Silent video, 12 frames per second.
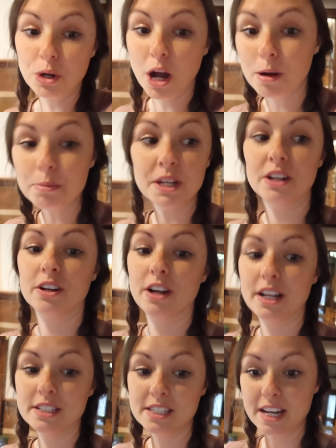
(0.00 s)
who come here
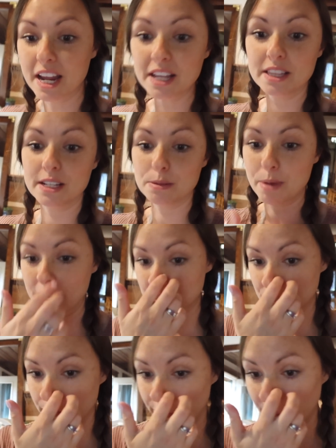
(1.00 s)
and stay in this
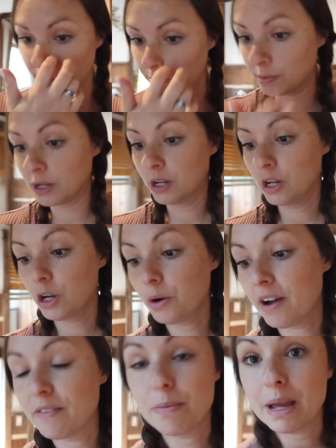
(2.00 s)
master room
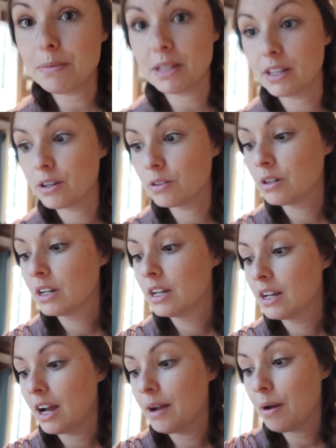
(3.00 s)
who have a baby though.
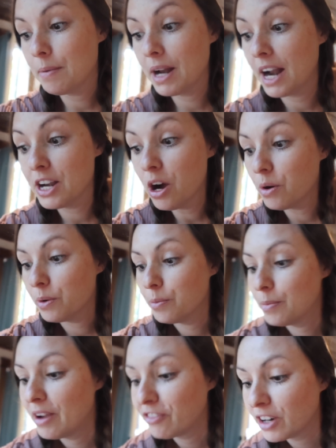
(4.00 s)
I, I mean, I
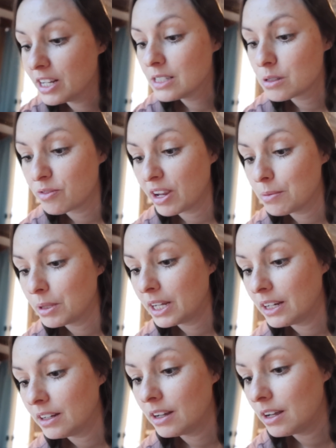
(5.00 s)
know my friends,
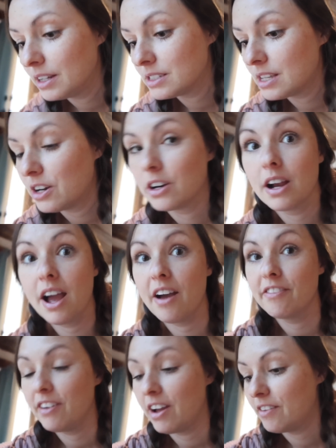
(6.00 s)
family, et cetera
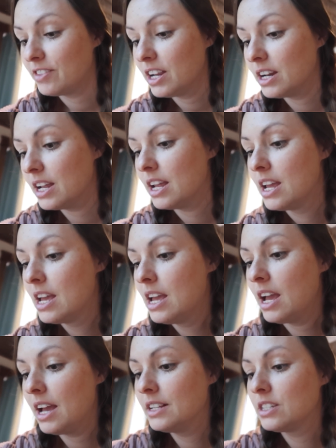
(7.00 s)
have, have done it.
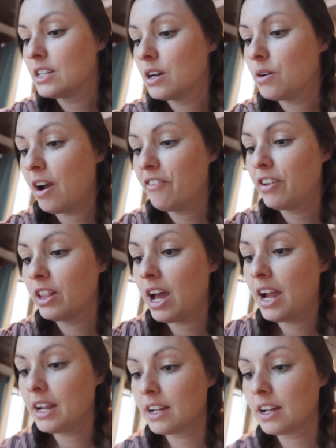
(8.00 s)
And so I feel
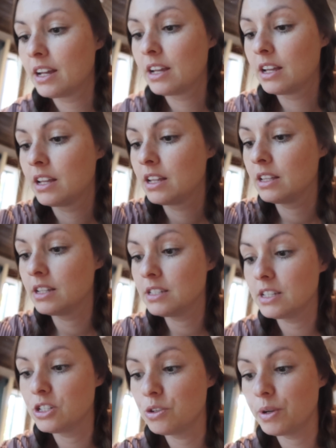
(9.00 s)
like
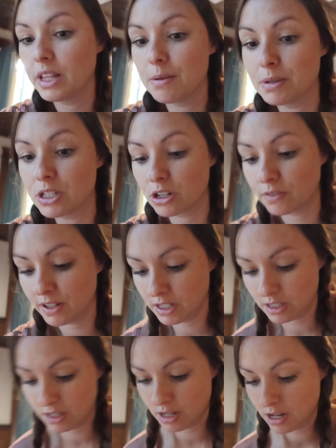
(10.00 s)
this is doing them a service.